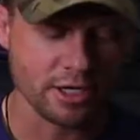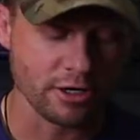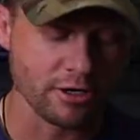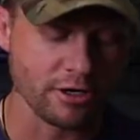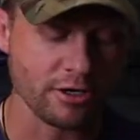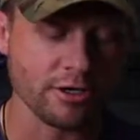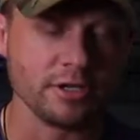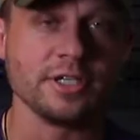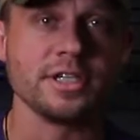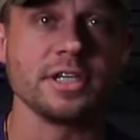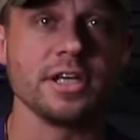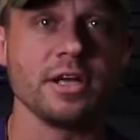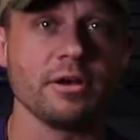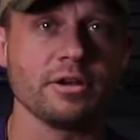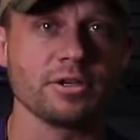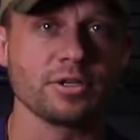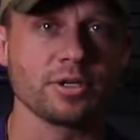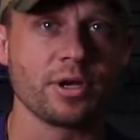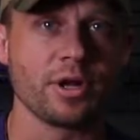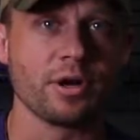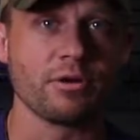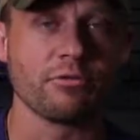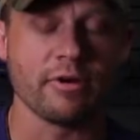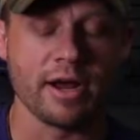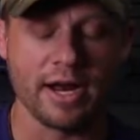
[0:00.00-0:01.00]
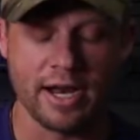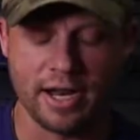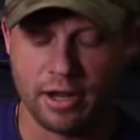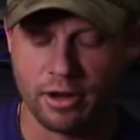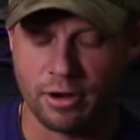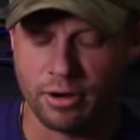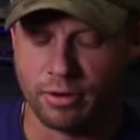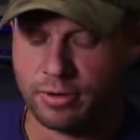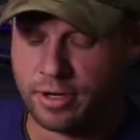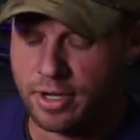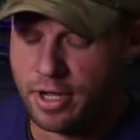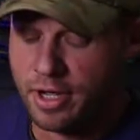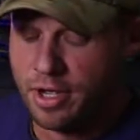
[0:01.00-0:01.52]
here. You can see I also got a
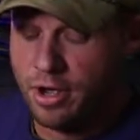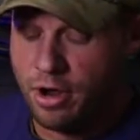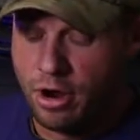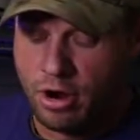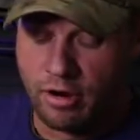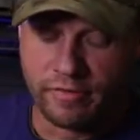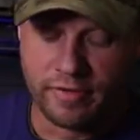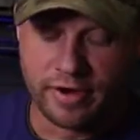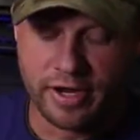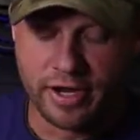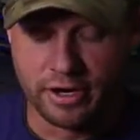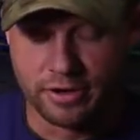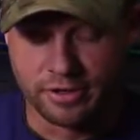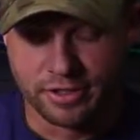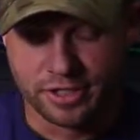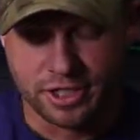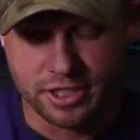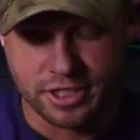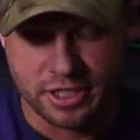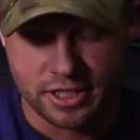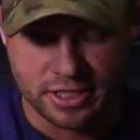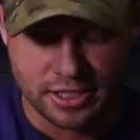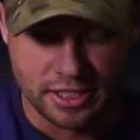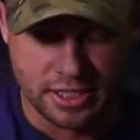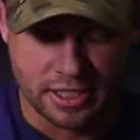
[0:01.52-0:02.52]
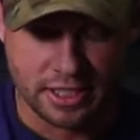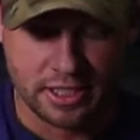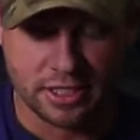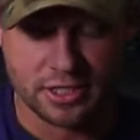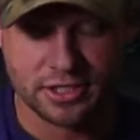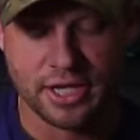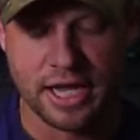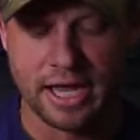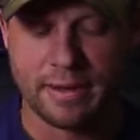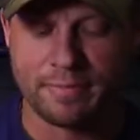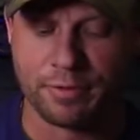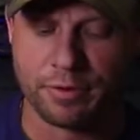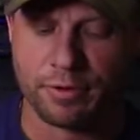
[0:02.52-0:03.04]
radio over here, just as an
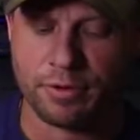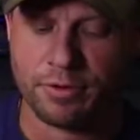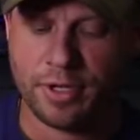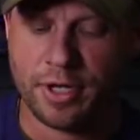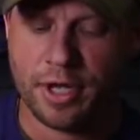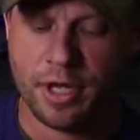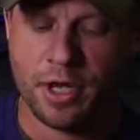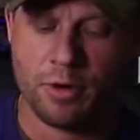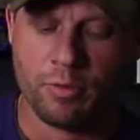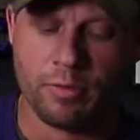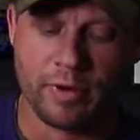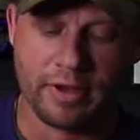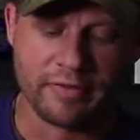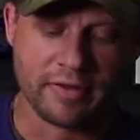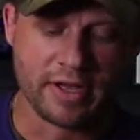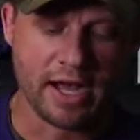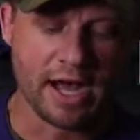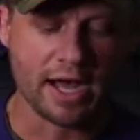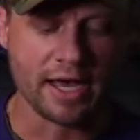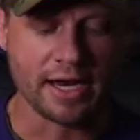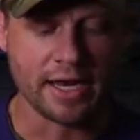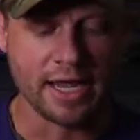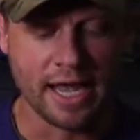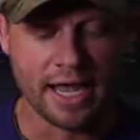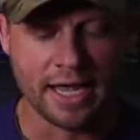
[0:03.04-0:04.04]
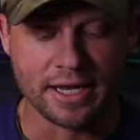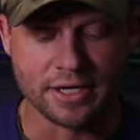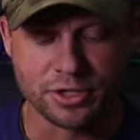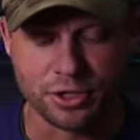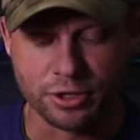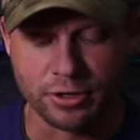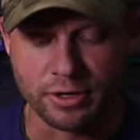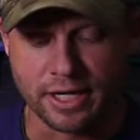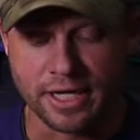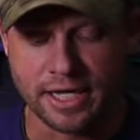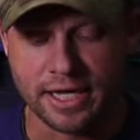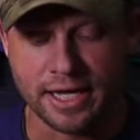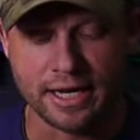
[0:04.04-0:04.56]
example. We've got a
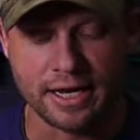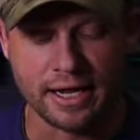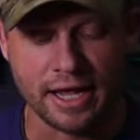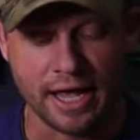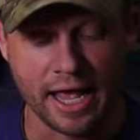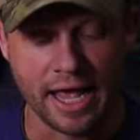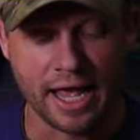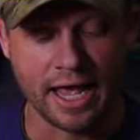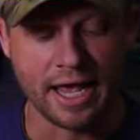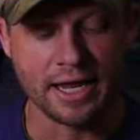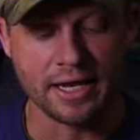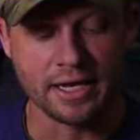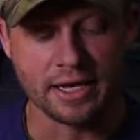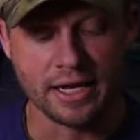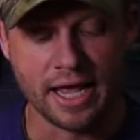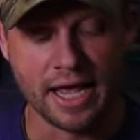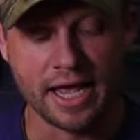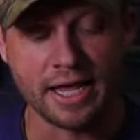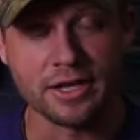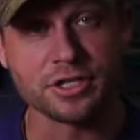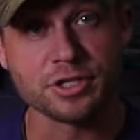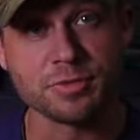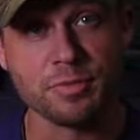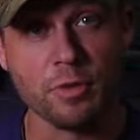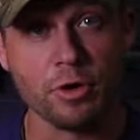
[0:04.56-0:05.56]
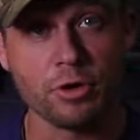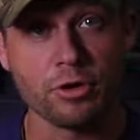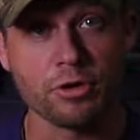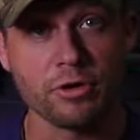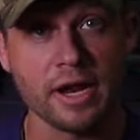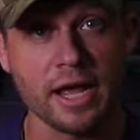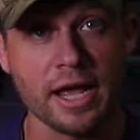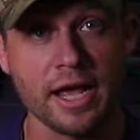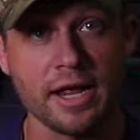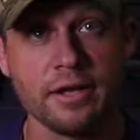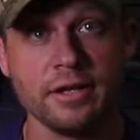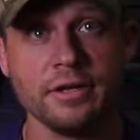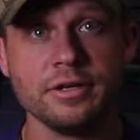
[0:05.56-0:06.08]
tourniquet and a smoke
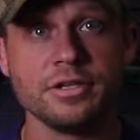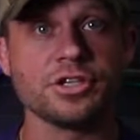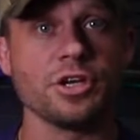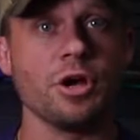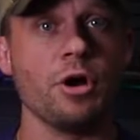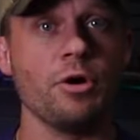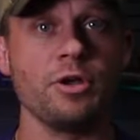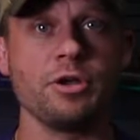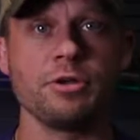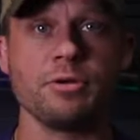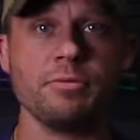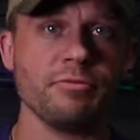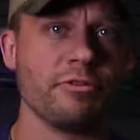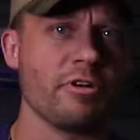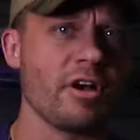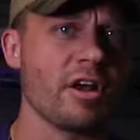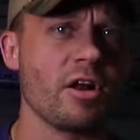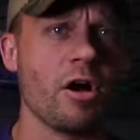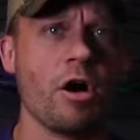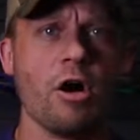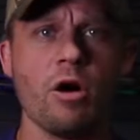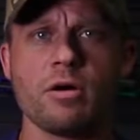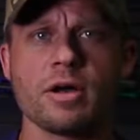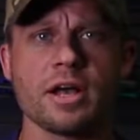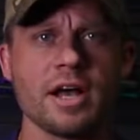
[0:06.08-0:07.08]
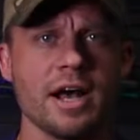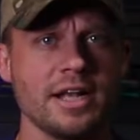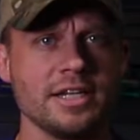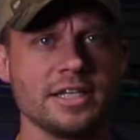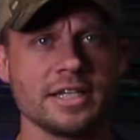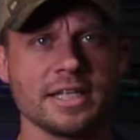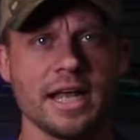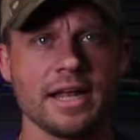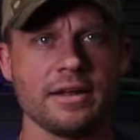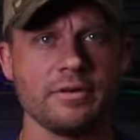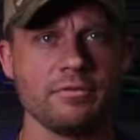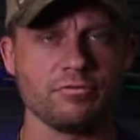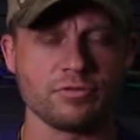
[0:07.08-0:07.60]
grenade. So you can run all kinds of
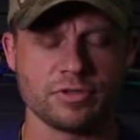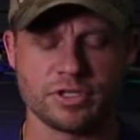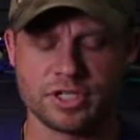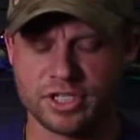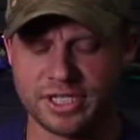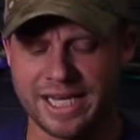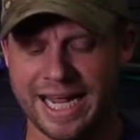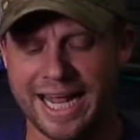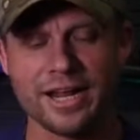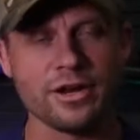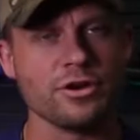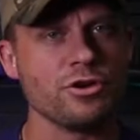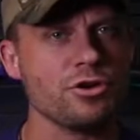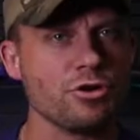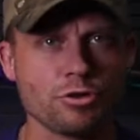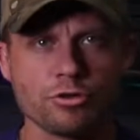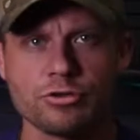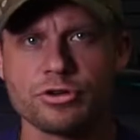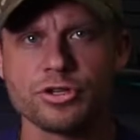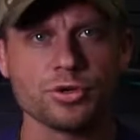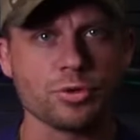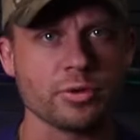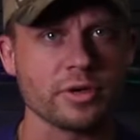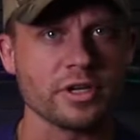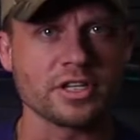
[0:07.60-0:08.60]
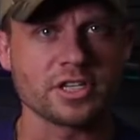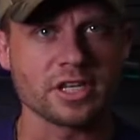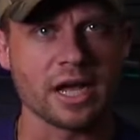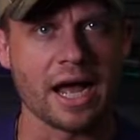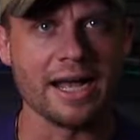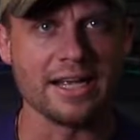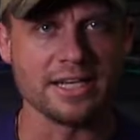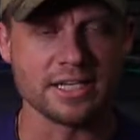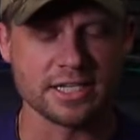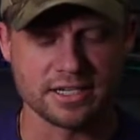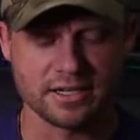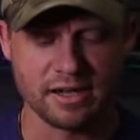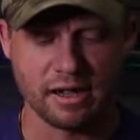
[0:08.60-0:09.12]
that standard sort of
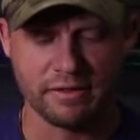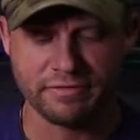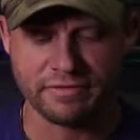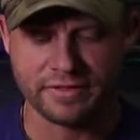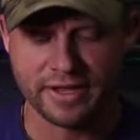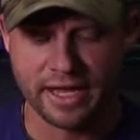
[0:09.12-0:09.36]
size stuff